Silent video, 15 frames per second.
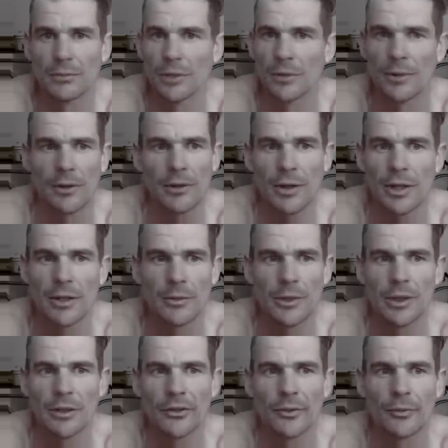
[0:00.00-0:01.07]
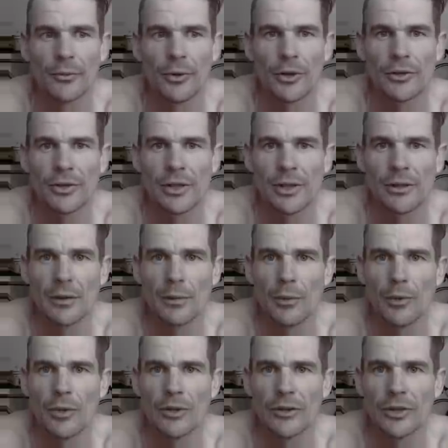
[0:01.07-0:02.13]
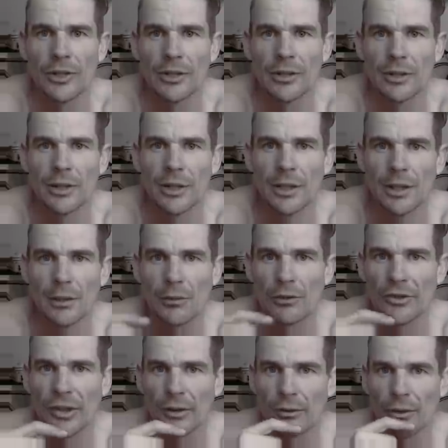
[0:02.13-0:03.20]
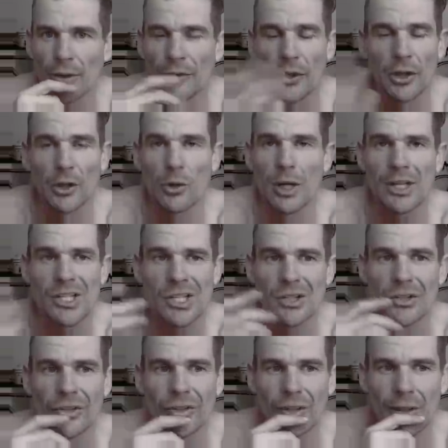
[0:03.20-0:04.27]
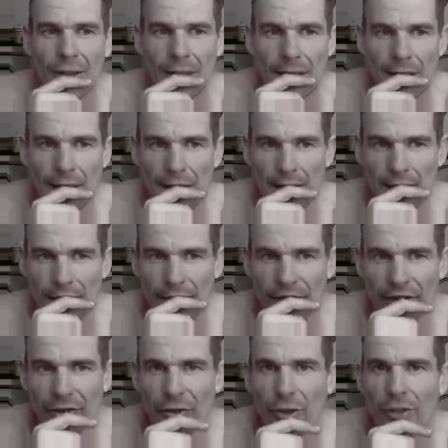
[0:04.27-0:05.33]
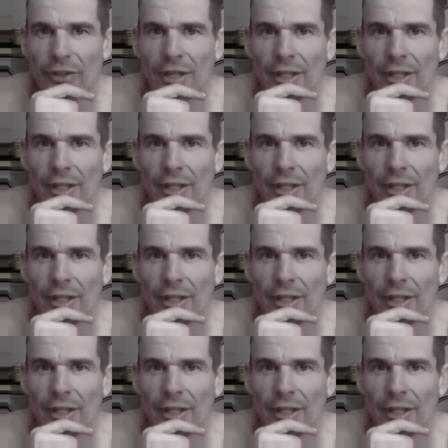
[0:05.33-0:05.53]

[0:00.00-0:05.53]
I'm like, alright, here we go. Some footage of the boys here cruising up the road. If you've got any questions, if I see these guys